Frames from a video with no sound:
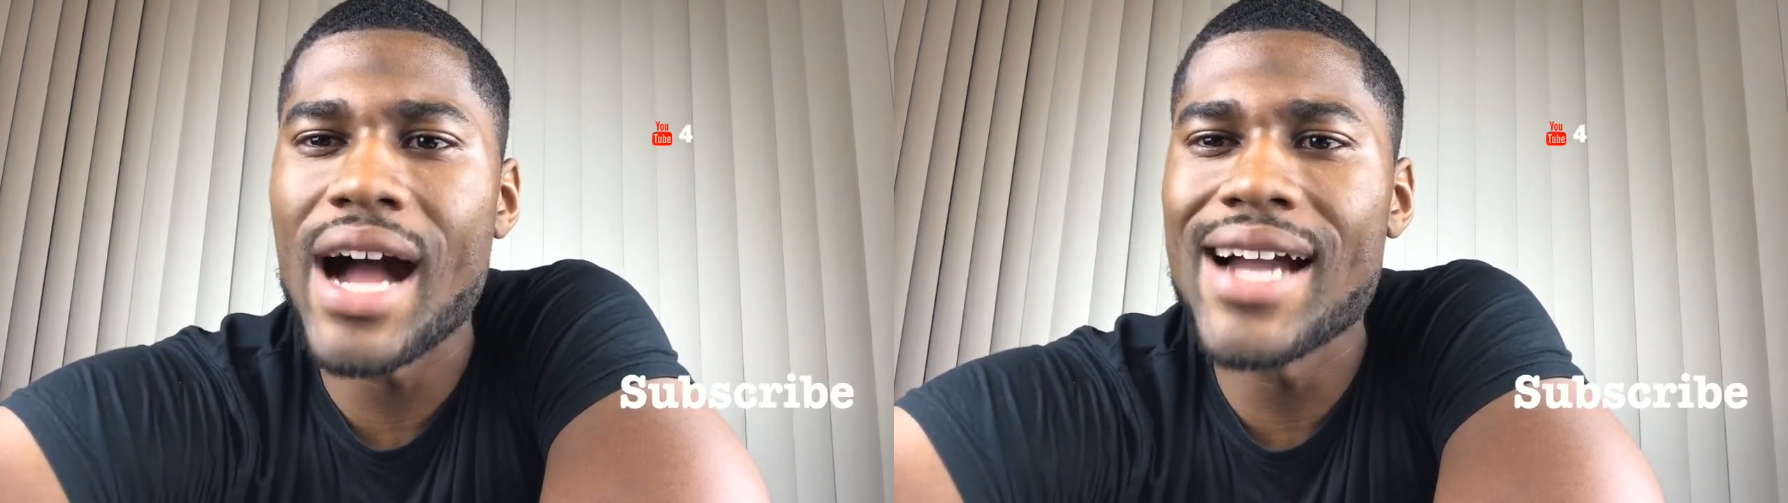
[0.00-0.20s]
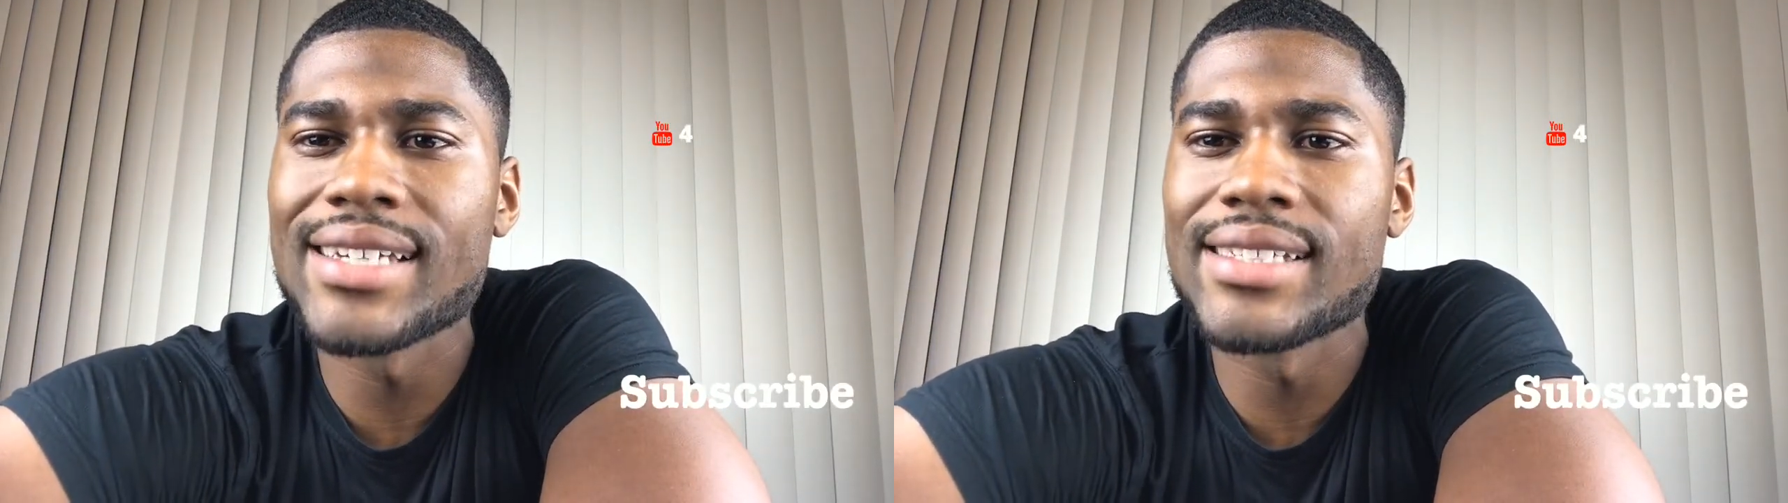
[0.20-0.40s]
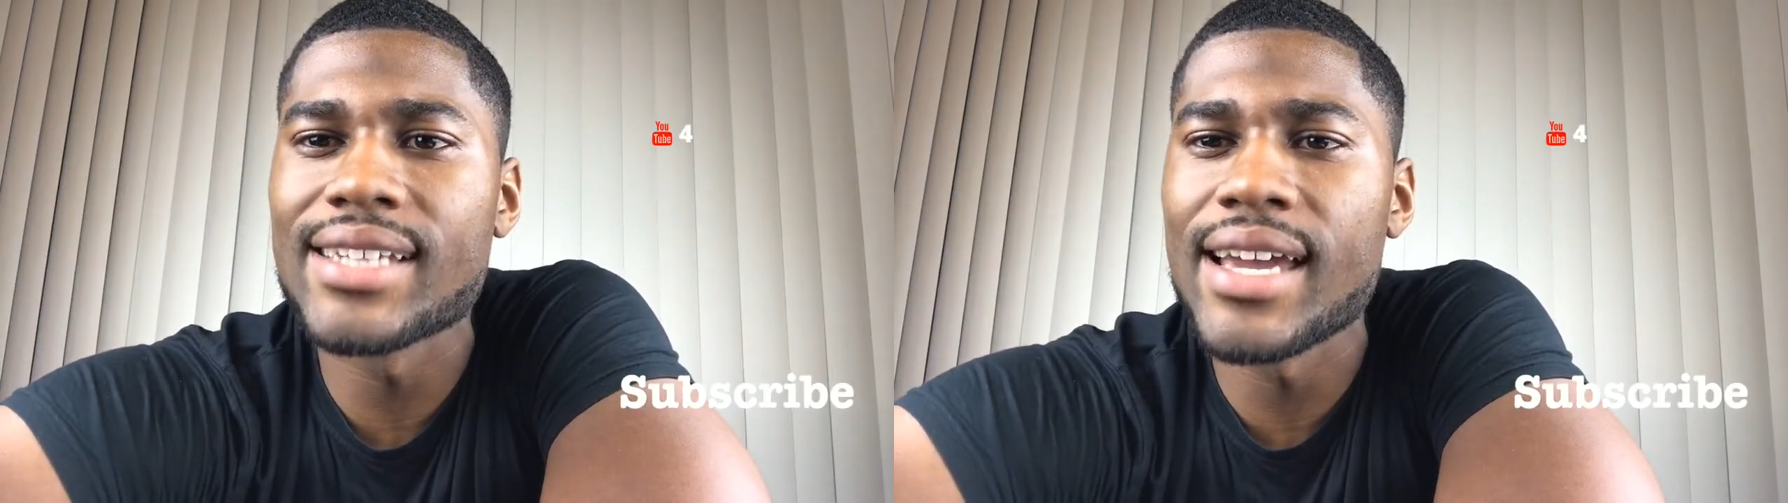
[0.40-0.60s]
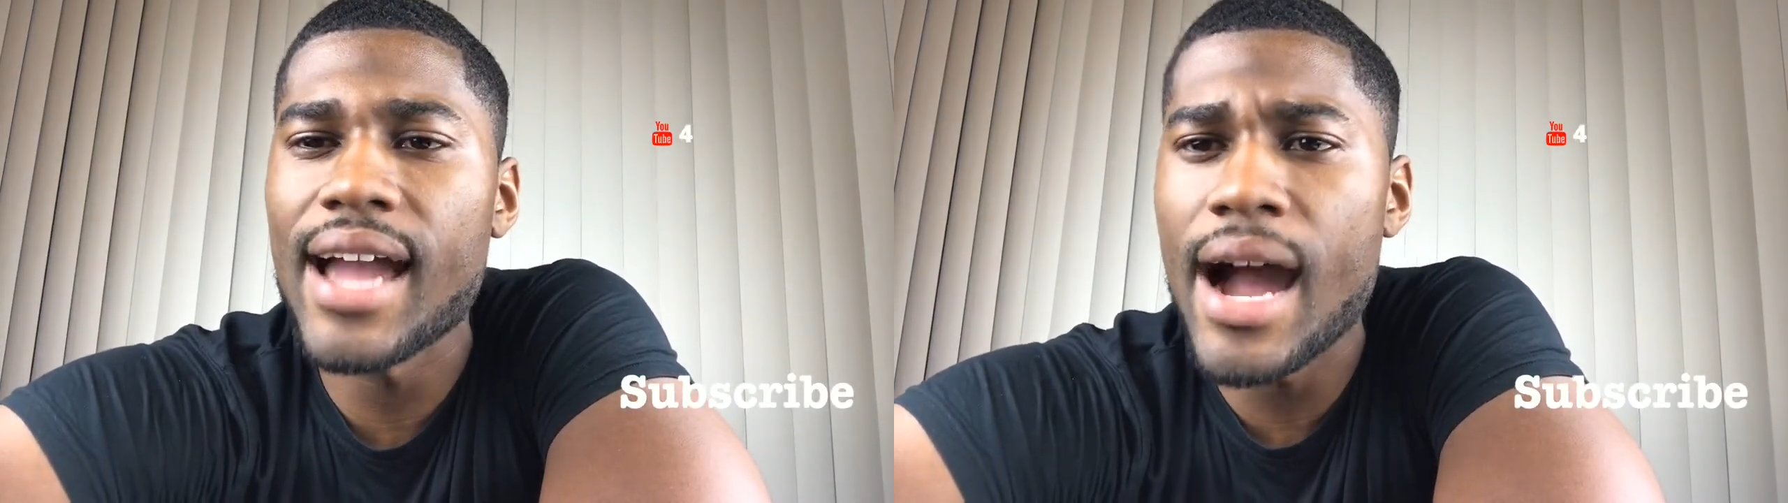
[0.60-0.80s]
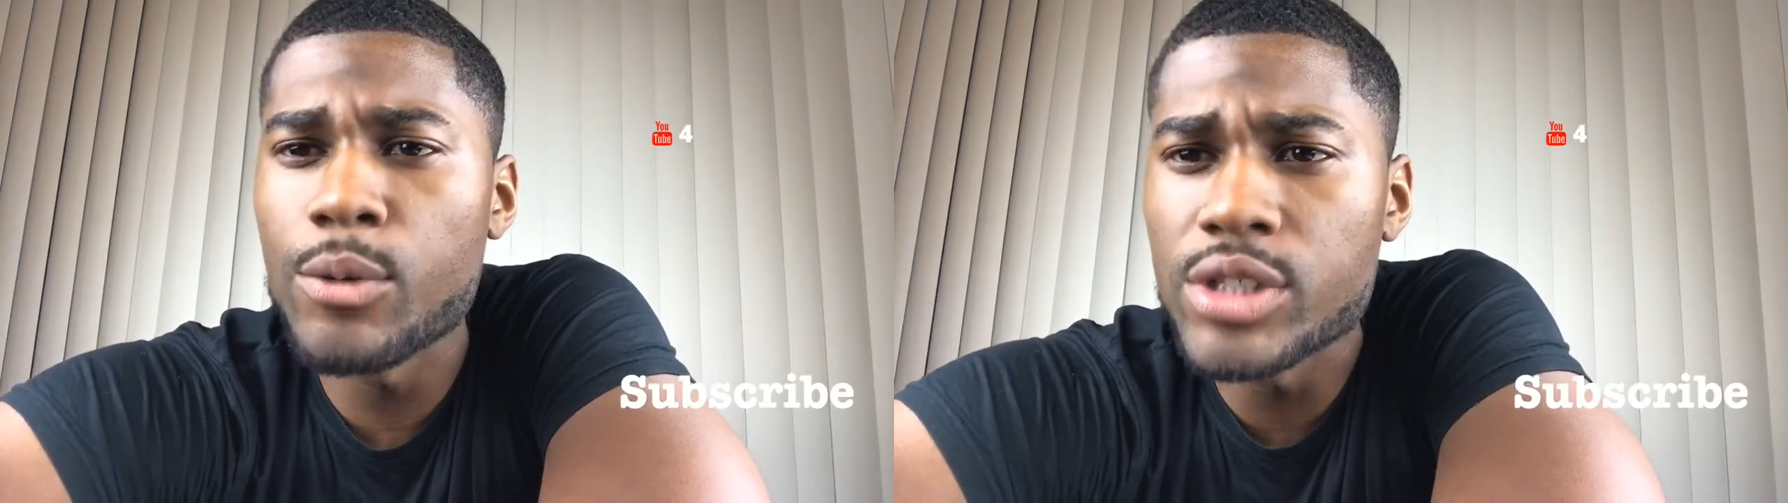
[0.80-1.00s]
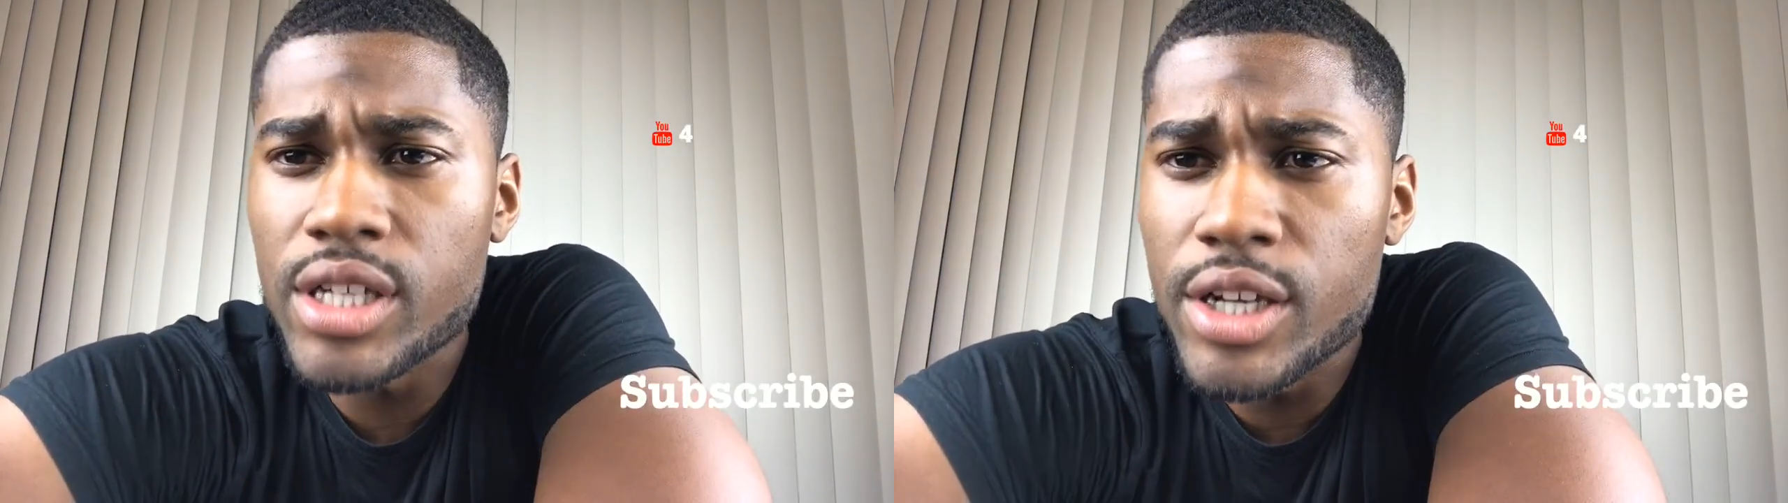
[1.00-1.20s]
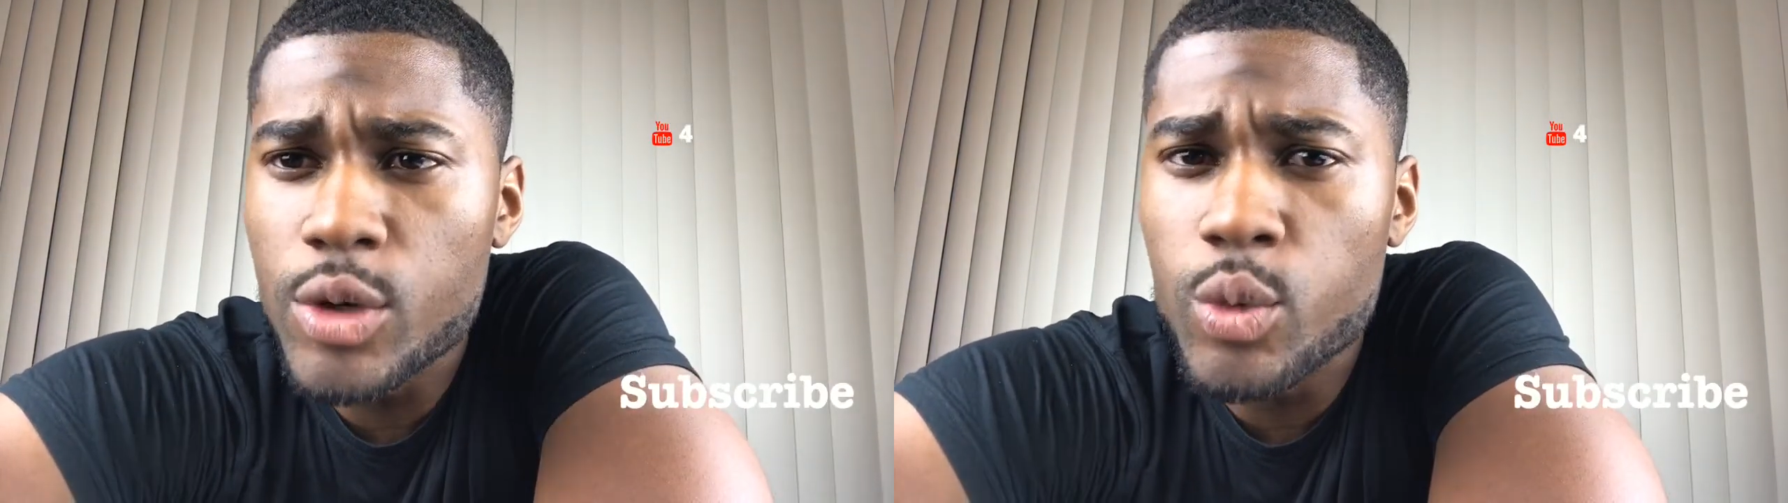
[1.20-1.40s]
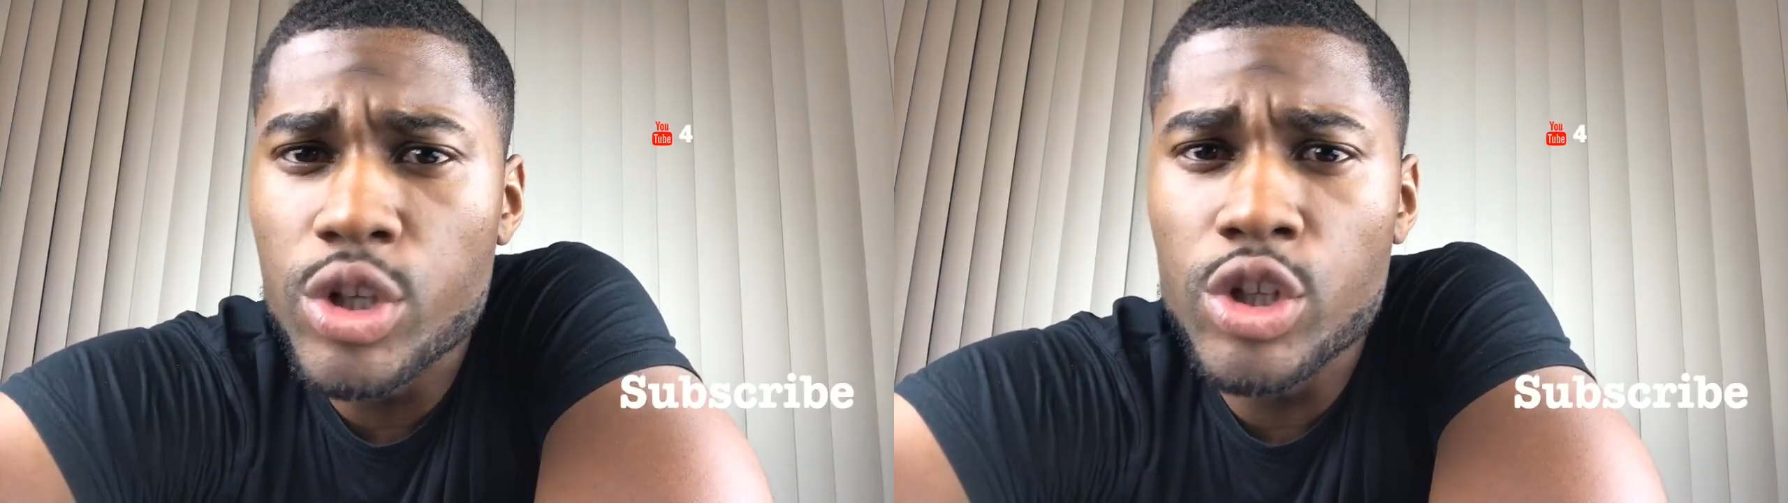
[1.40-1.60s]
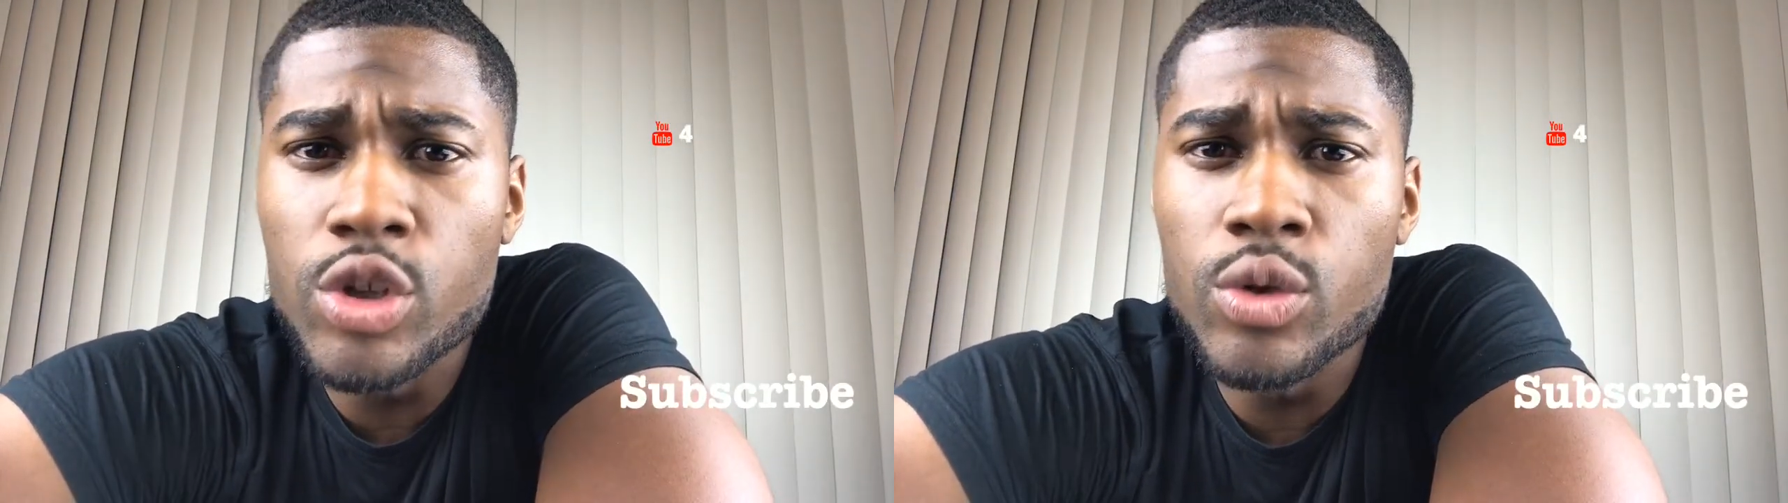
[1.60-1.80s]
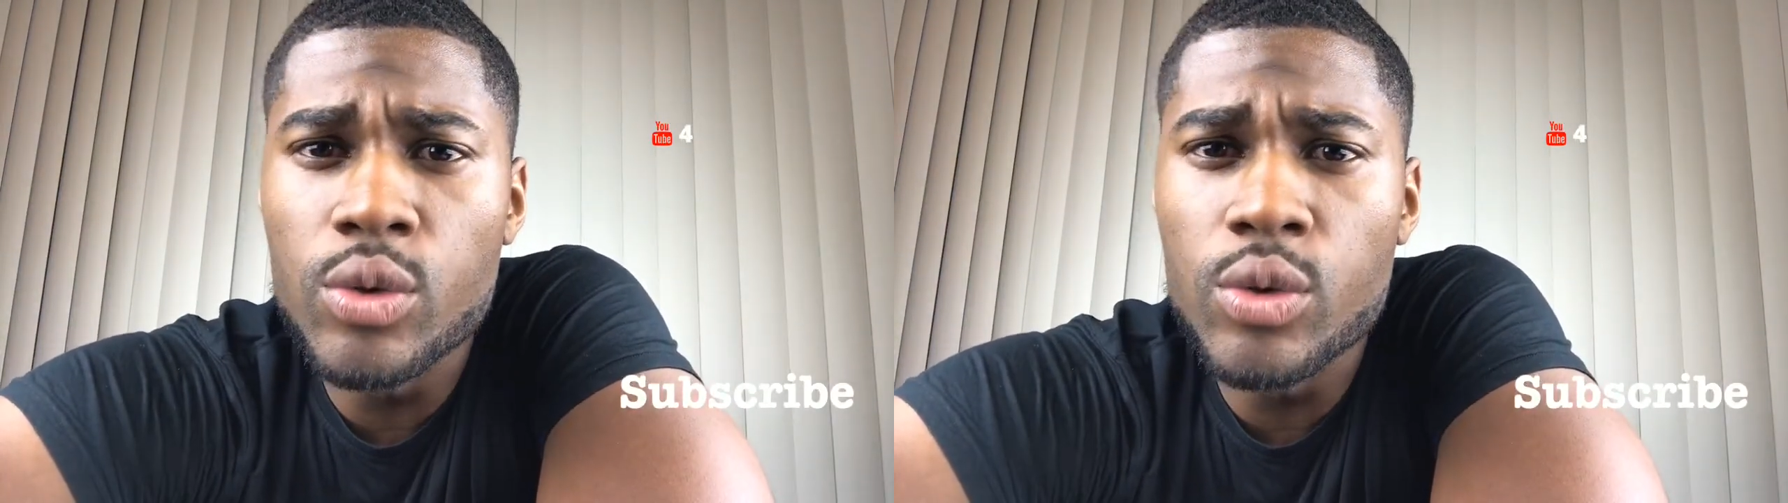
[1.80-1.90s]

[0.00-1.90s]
I can say I was here when you